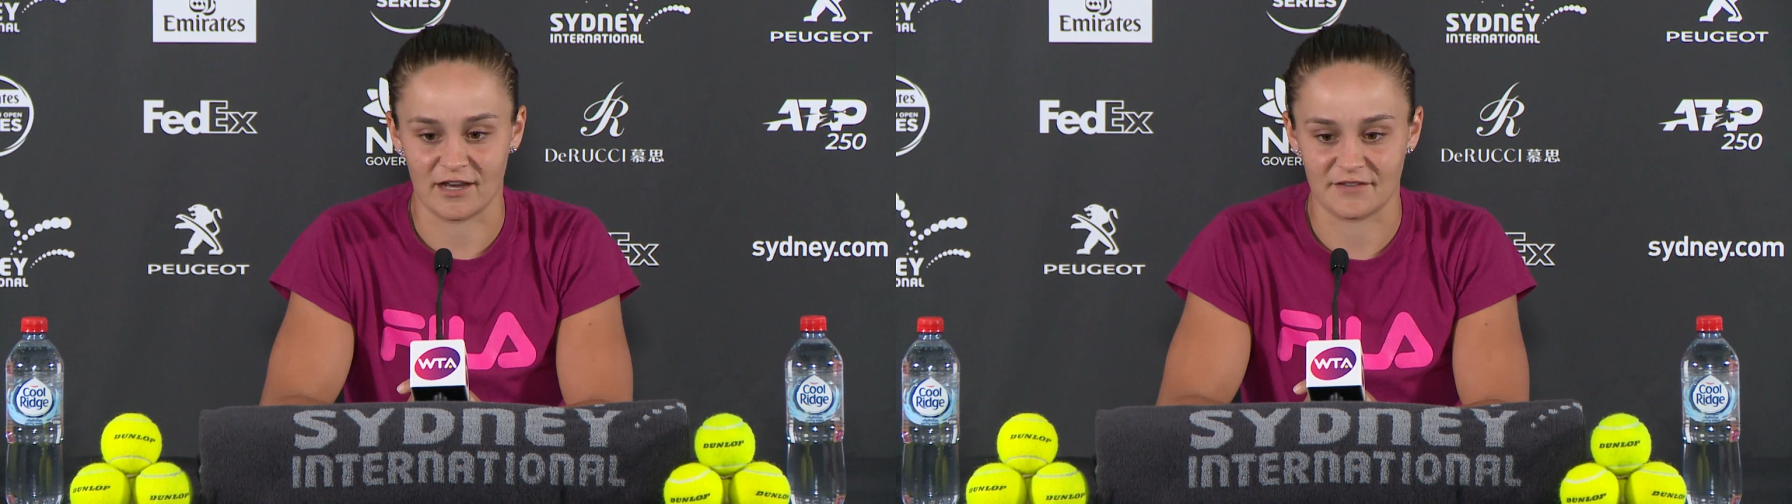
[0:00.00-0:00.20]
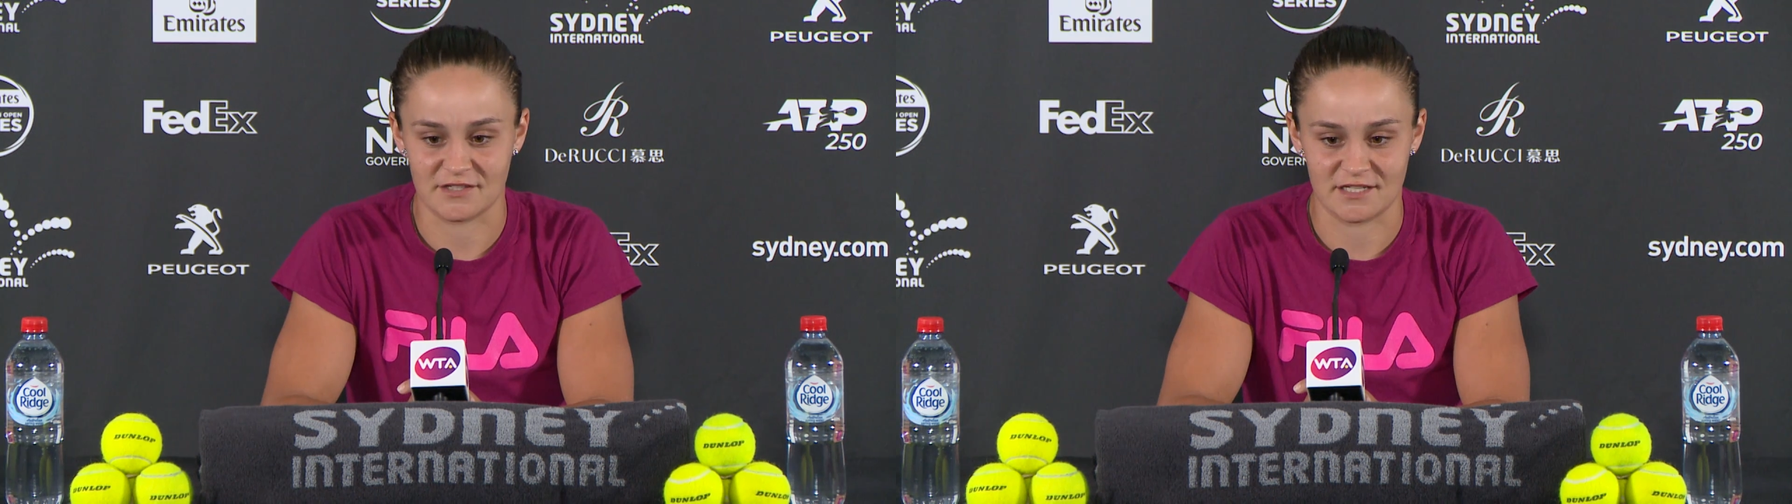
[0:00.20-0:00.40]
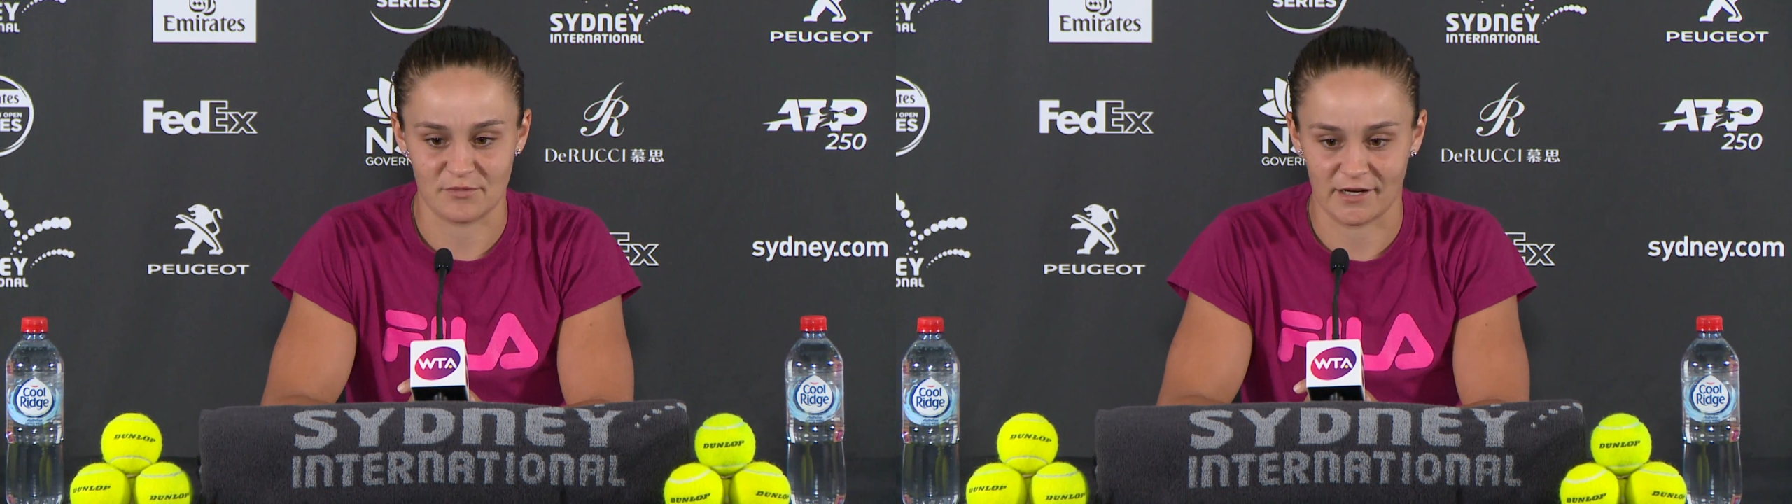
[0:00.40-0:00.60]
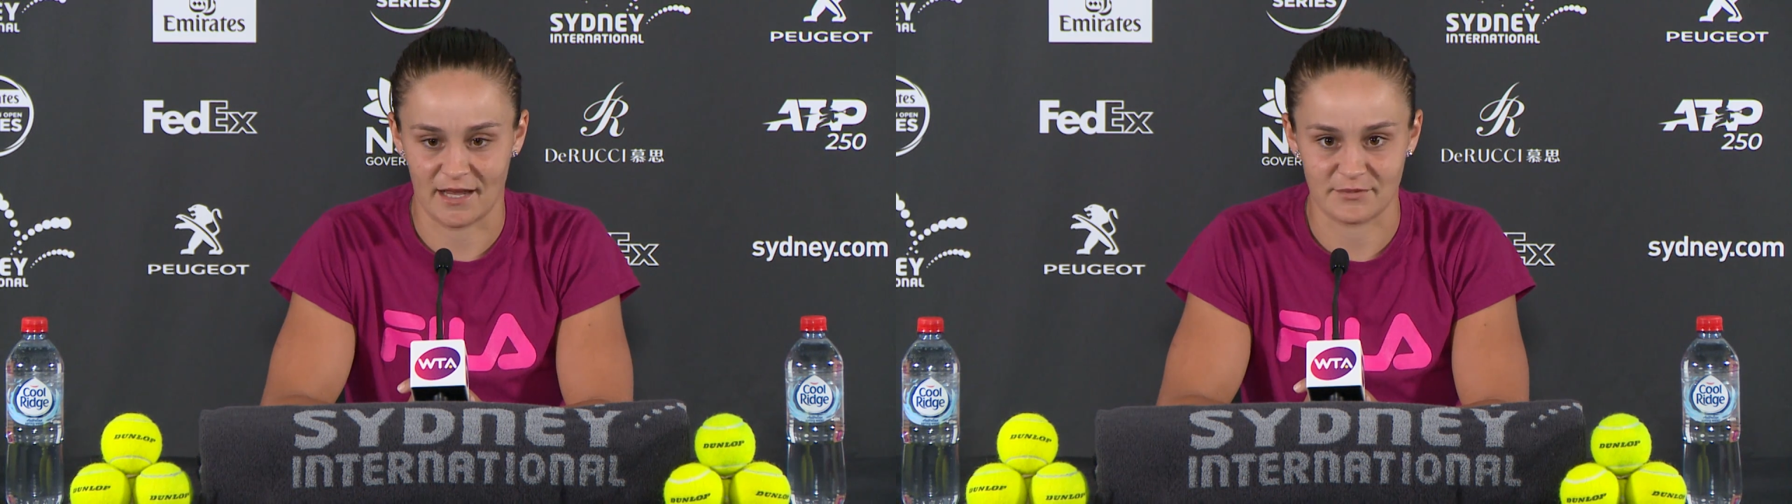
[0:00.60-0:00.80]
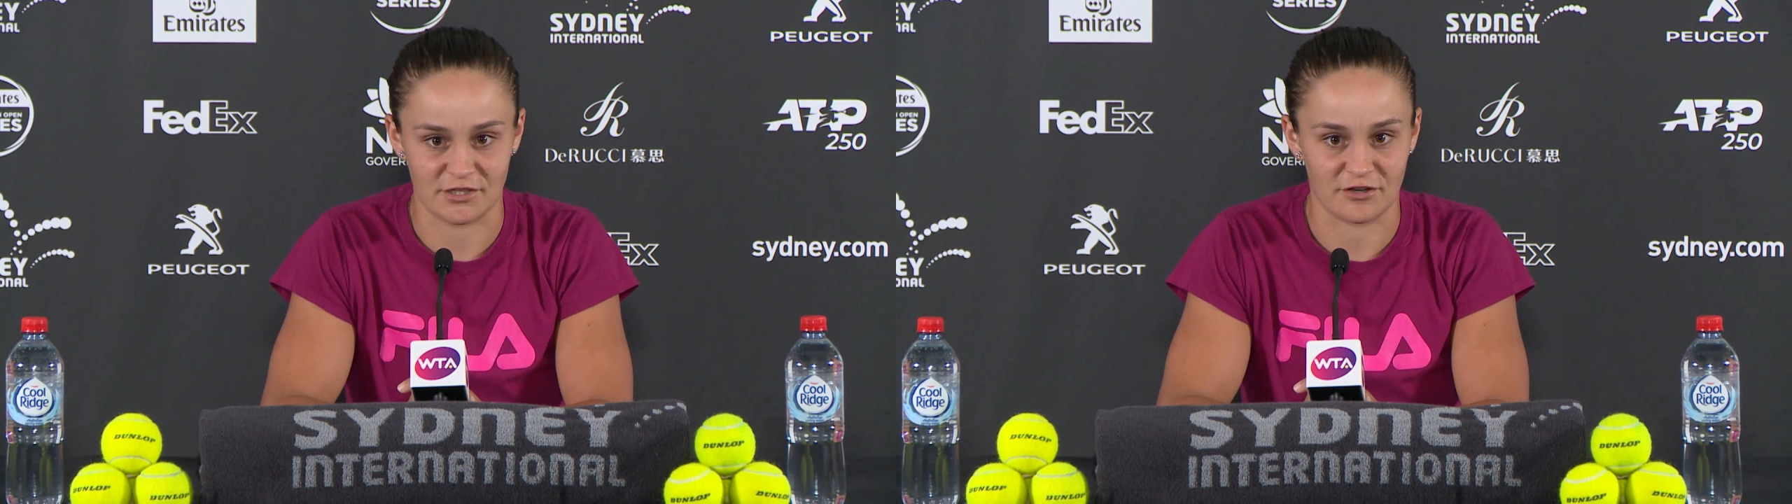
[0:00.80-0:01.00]
I have to tip my
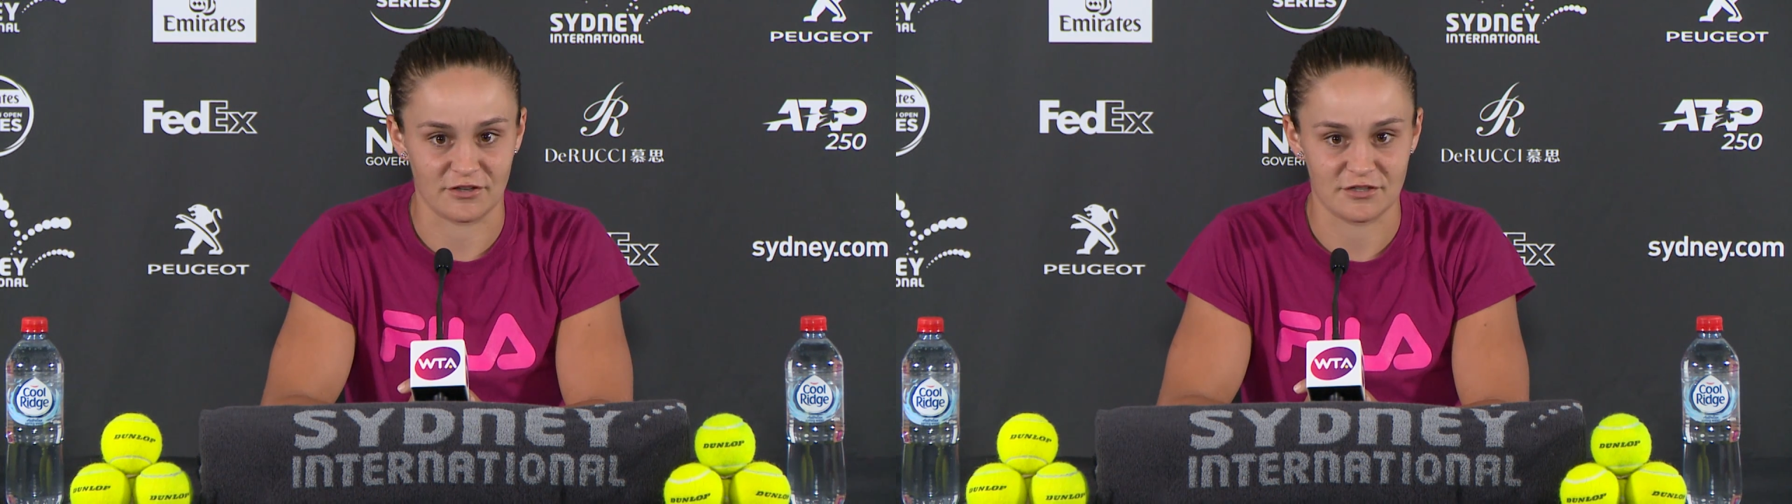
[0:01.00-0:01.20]
cap to her.